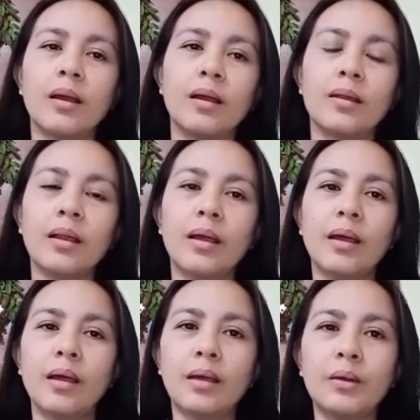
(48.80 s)
the
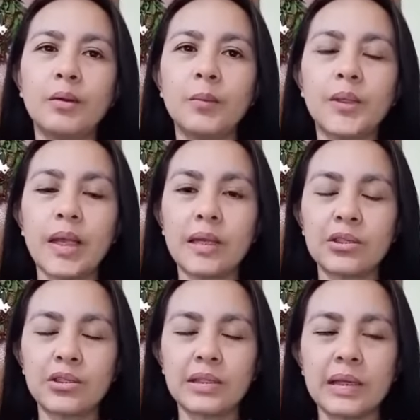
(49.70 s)
aerobic
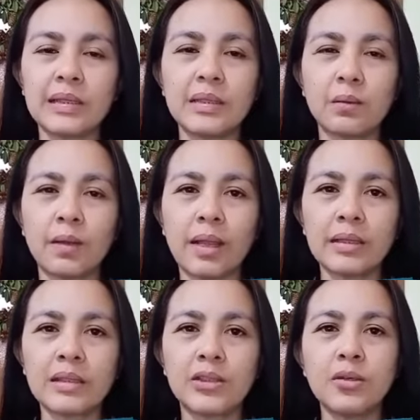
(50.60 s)
exercise creates
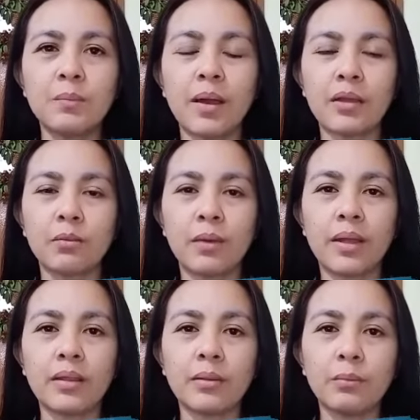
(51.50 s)
new pathway in
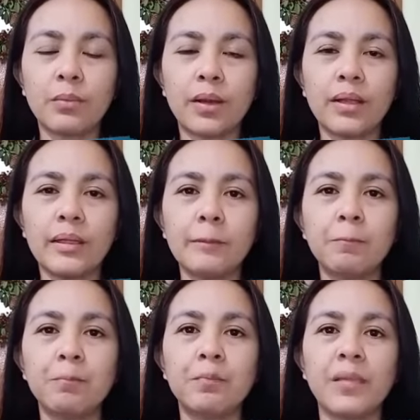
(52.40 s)
the brain
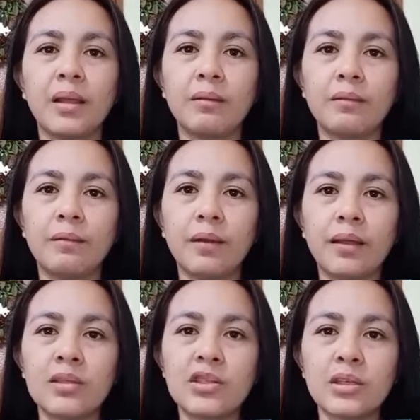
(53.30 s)
and
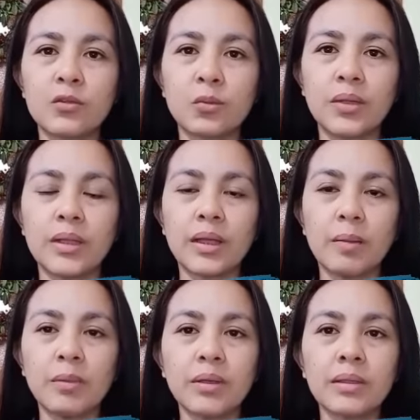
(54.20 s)
floods it with the
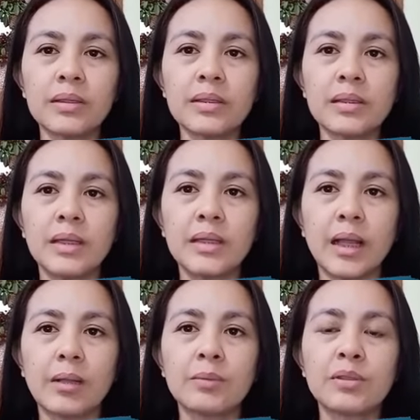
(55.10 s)
chemicals that
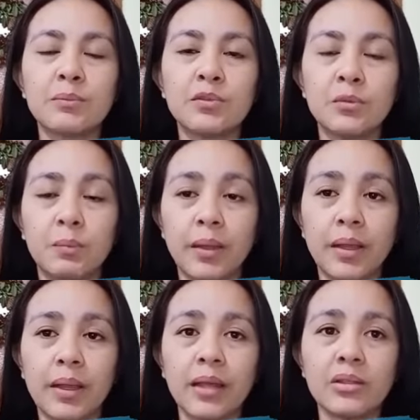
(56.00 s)
helps to pay
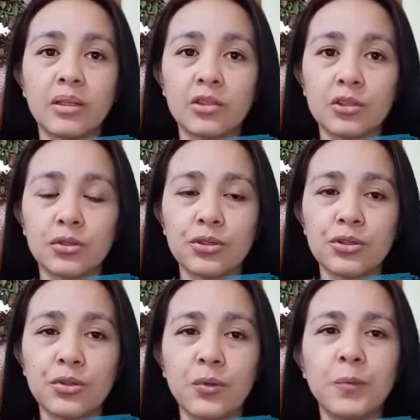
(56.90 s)
attention.
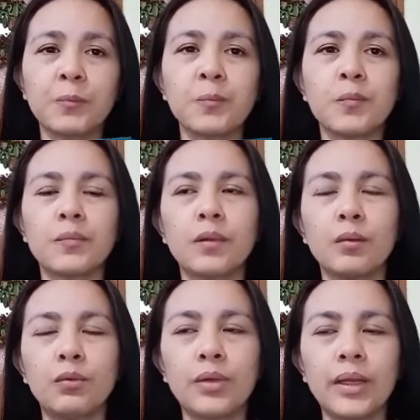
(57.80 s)
So
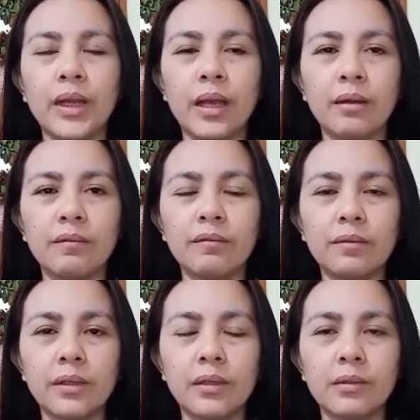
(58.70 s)
you can have
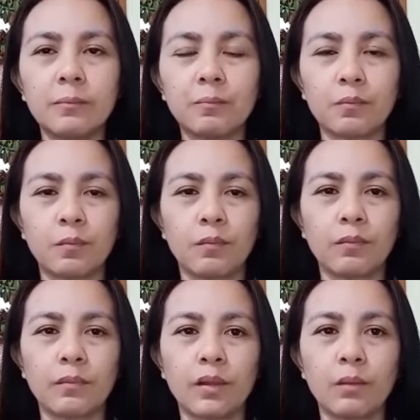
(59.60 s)

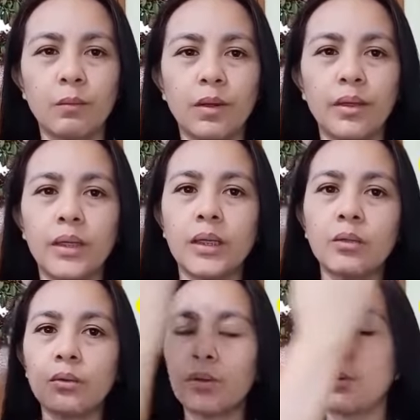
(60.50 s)
running
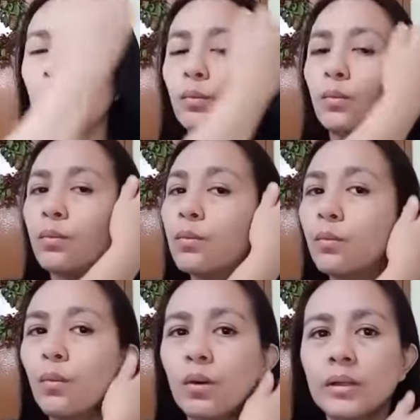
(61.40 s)
or
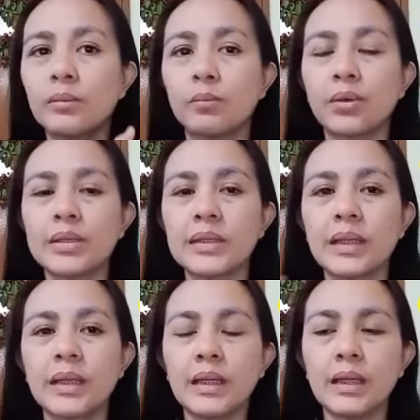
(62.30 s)
walking
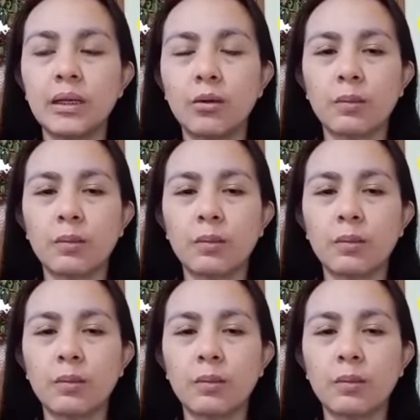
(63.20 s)
briskly, or